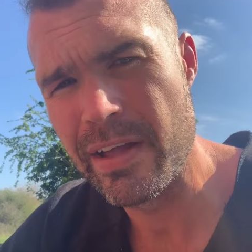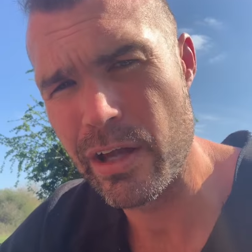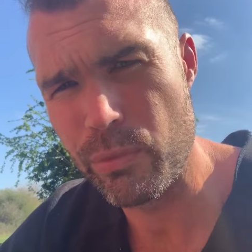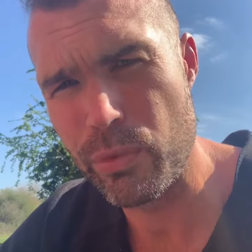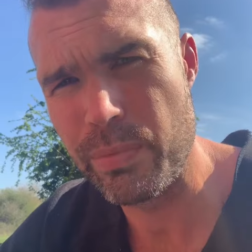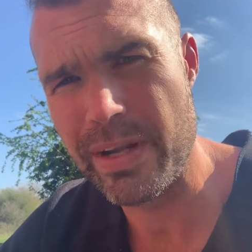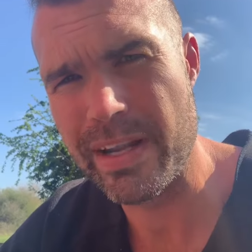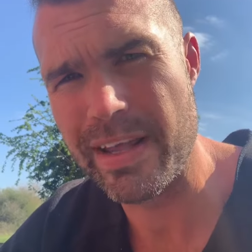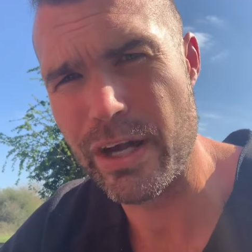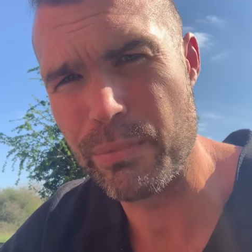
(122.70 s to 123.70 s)
and we'll be
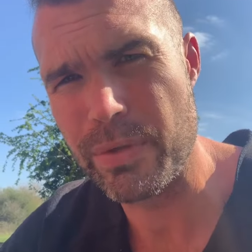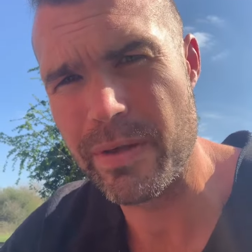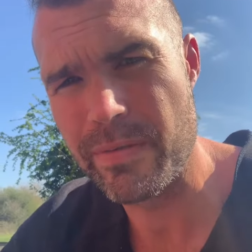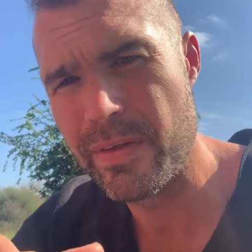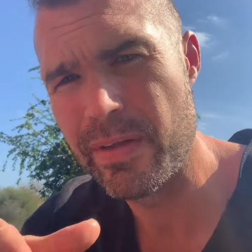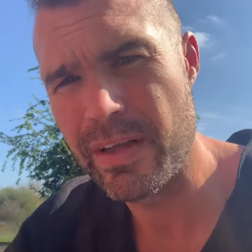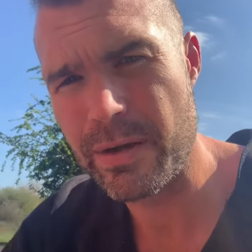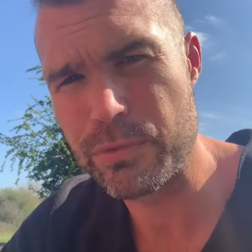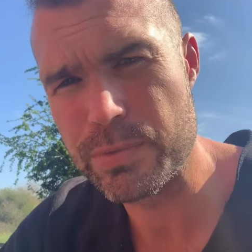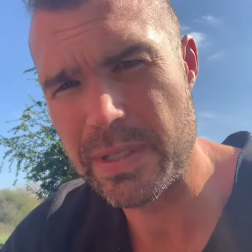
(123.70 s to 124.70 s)
there to help you,
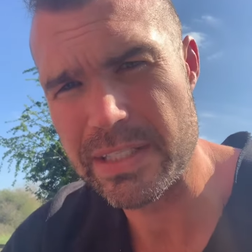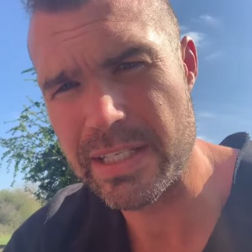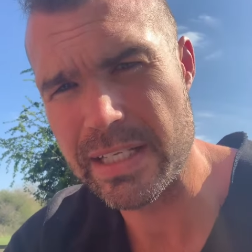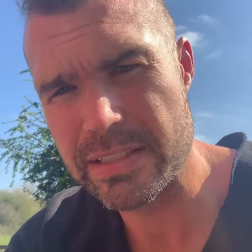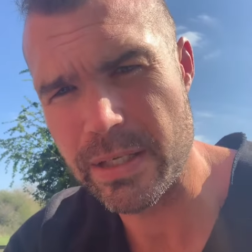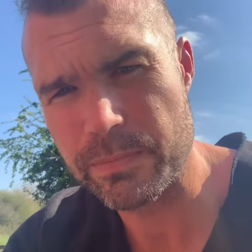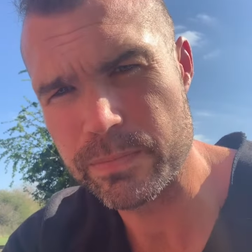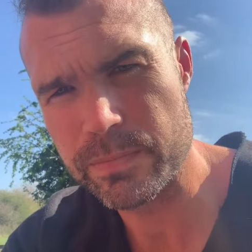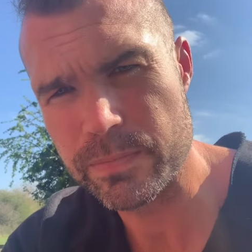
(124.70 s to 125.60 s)
and we'll speak to you next time.